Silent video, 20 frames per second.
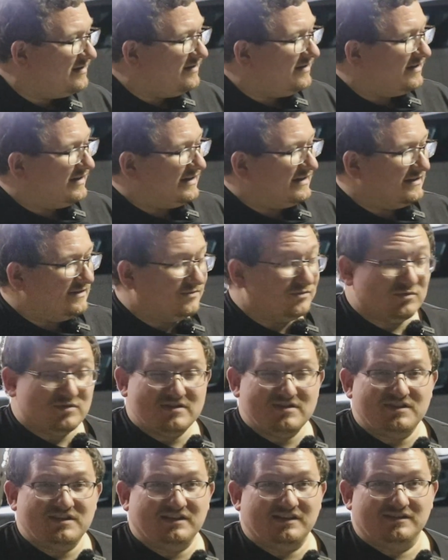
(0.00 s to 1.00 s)
For
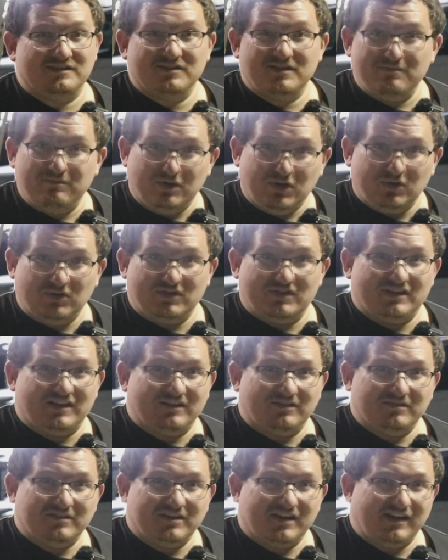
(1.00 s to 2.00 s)
one thing, it's on
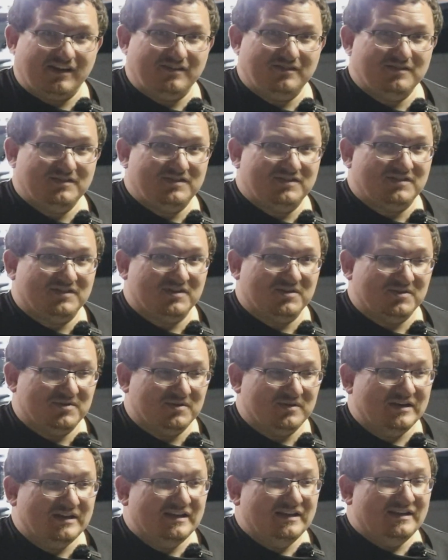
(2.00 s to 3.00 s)
motorcycle tires,
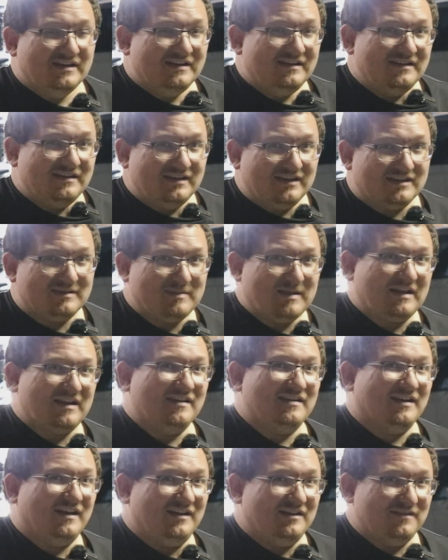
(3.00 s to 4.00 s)
so expect a
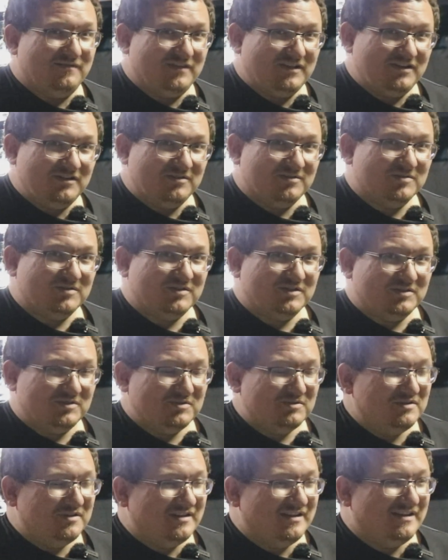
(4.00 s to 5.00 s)
tire video
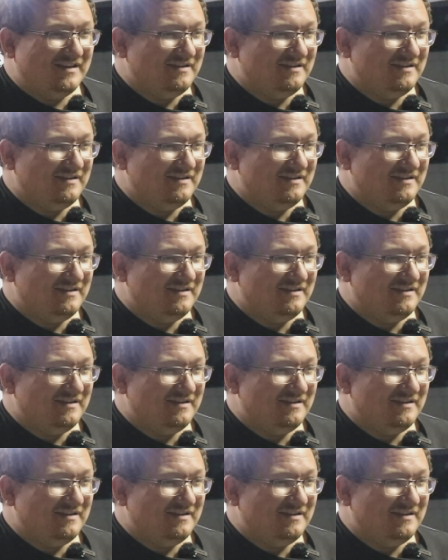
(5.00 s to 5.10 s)
soon.